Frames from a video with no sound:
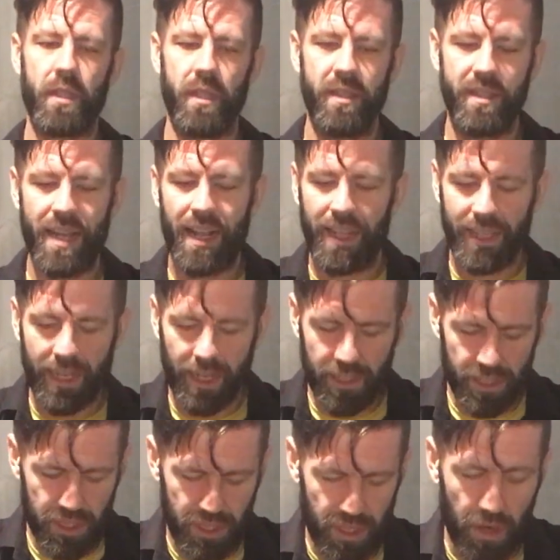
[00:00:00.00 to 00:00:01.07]
It's not like I
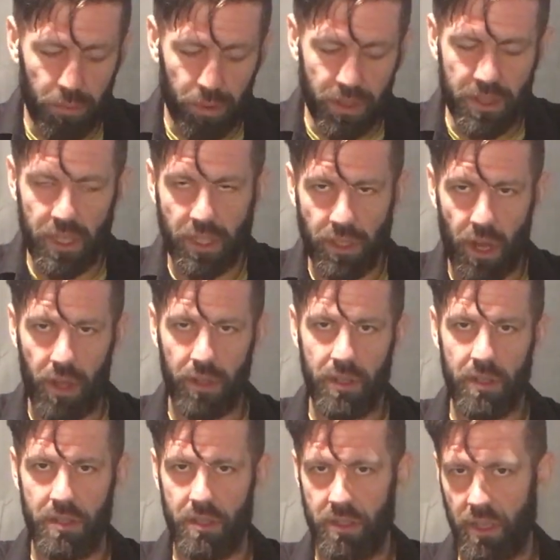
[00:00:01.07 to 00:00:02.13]
could just start printing
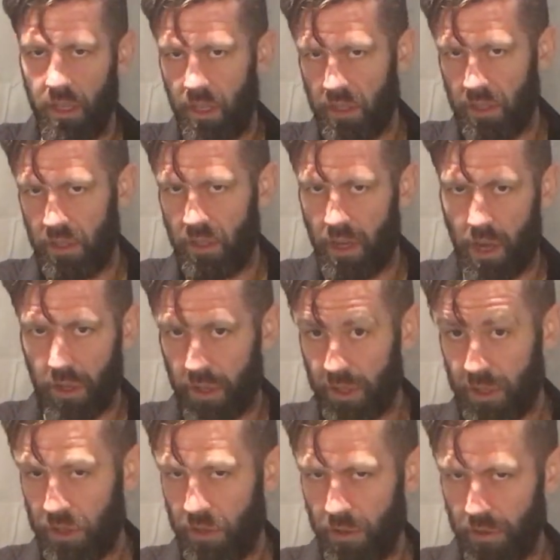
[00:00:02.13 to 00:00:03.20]
dollars and say these are
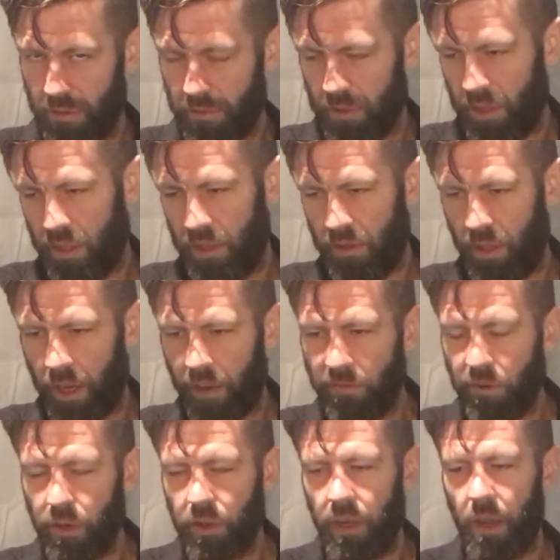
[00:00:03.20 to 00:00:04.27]
dollars too. Like I
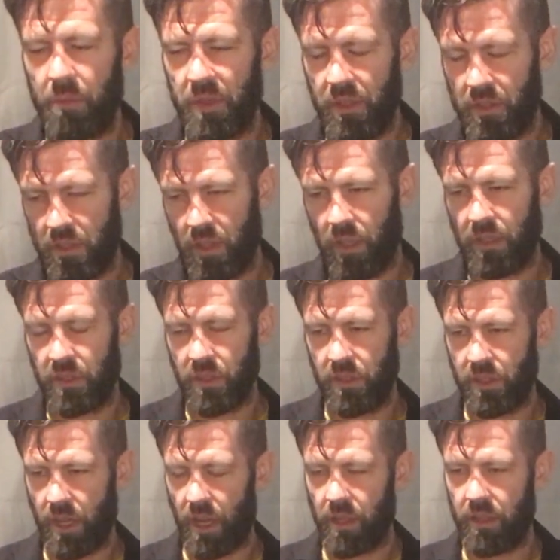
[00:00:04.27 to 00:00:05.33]
photocopy these dollars, they're
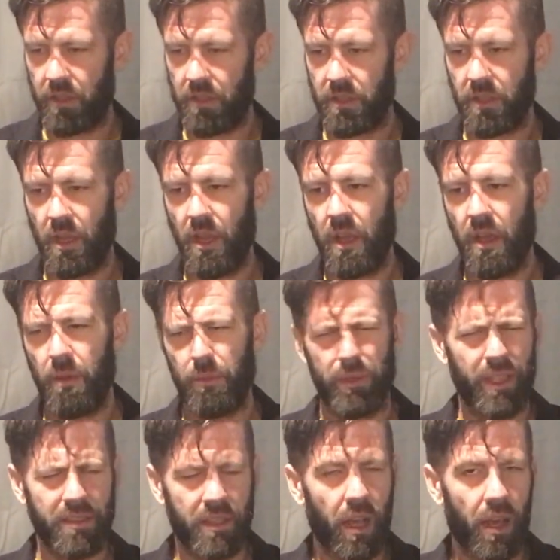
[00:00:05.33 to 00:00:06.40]
dollars. But
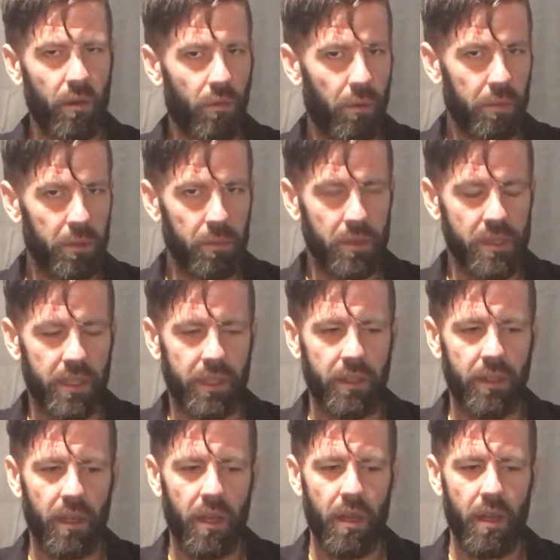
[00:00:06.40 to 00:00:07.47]
that's kind of what people did.